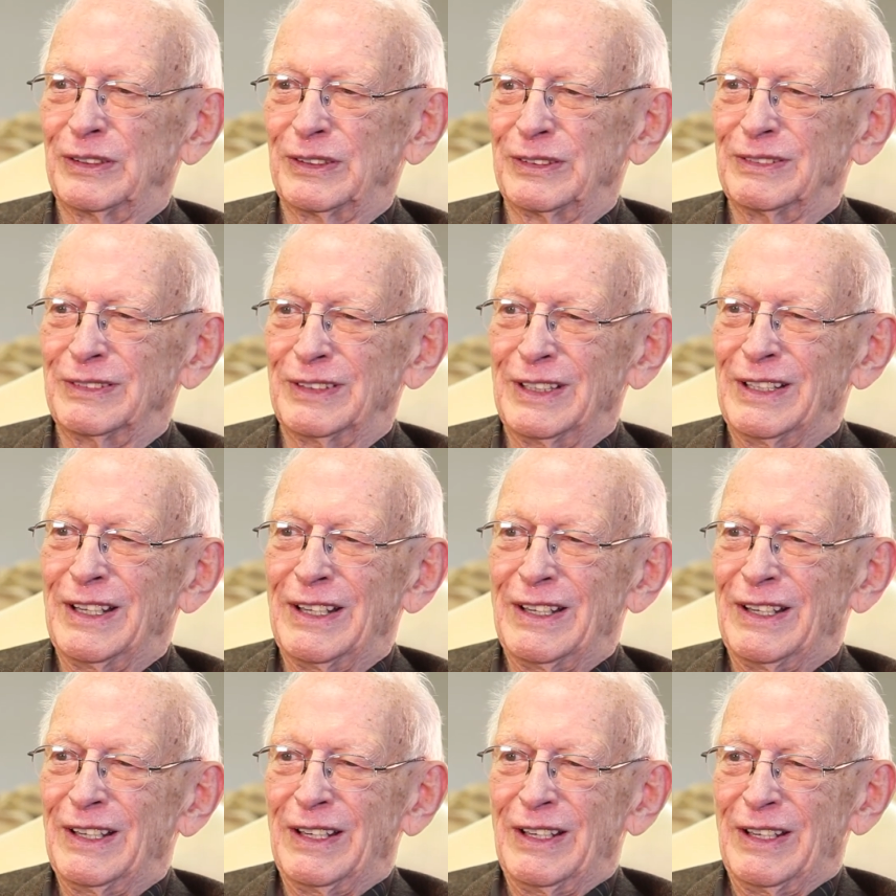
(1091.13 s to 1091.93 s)
And
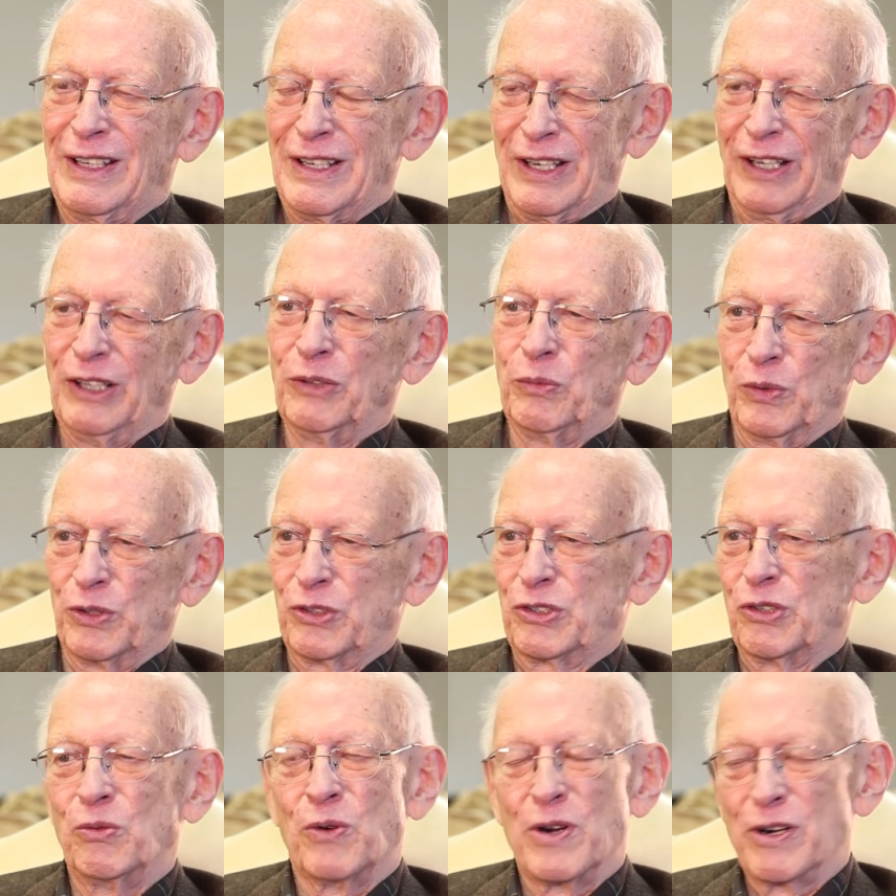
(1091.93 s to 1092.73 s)
it
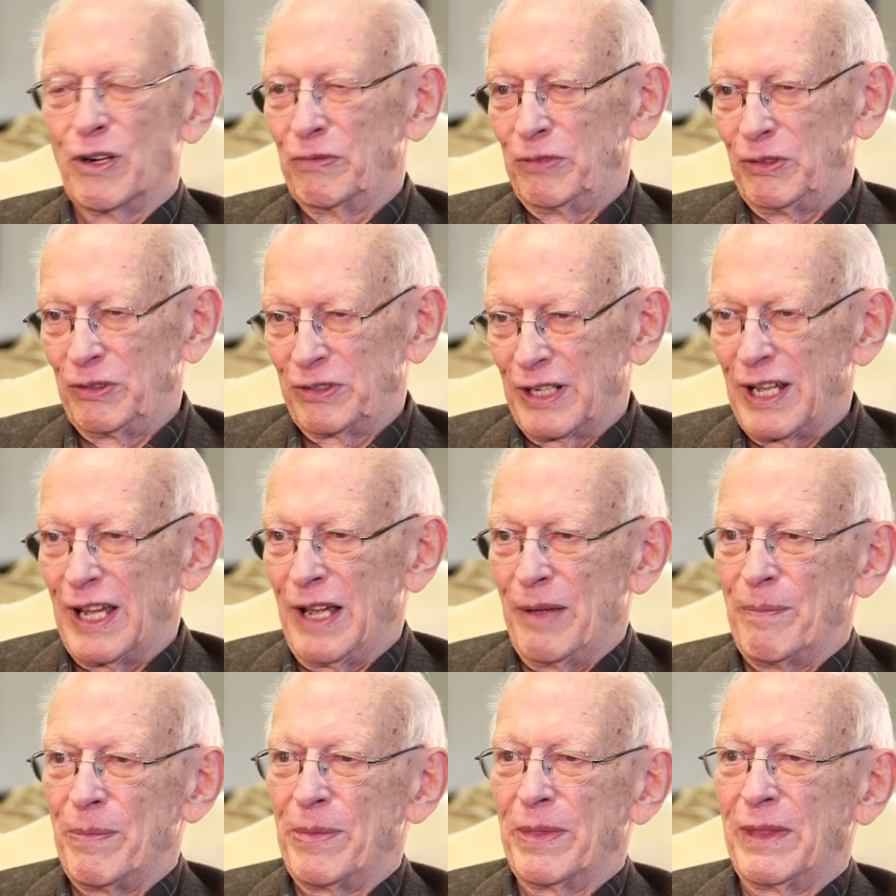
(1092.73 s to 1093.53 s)
was a wonderful
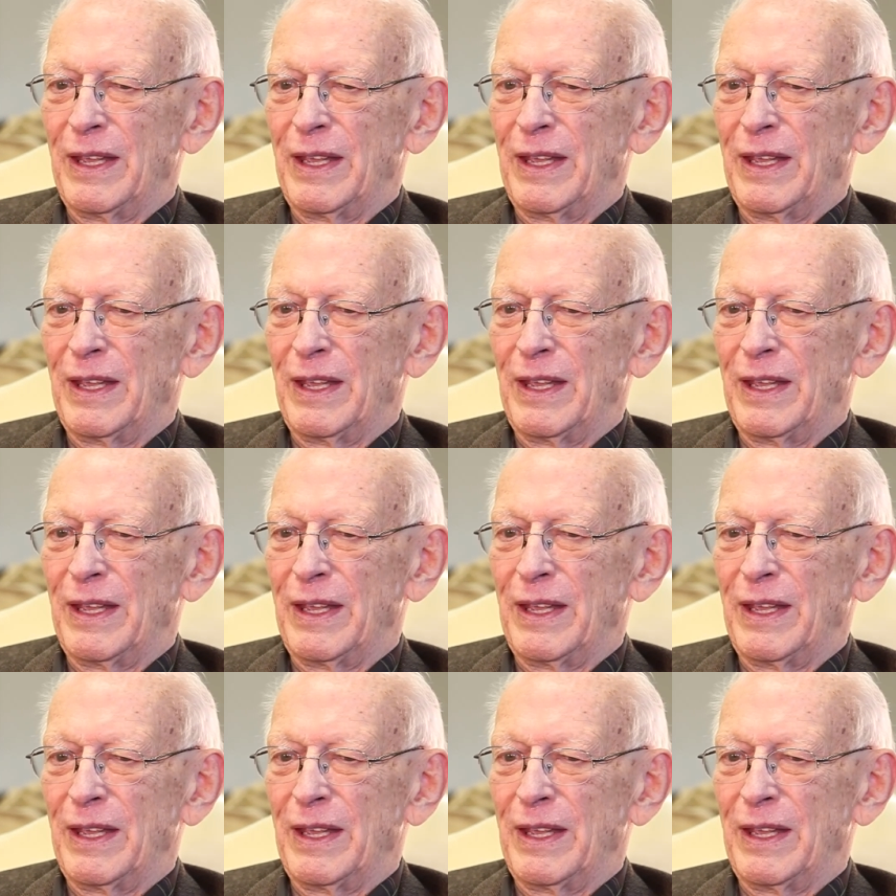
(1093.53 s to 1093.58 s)
time.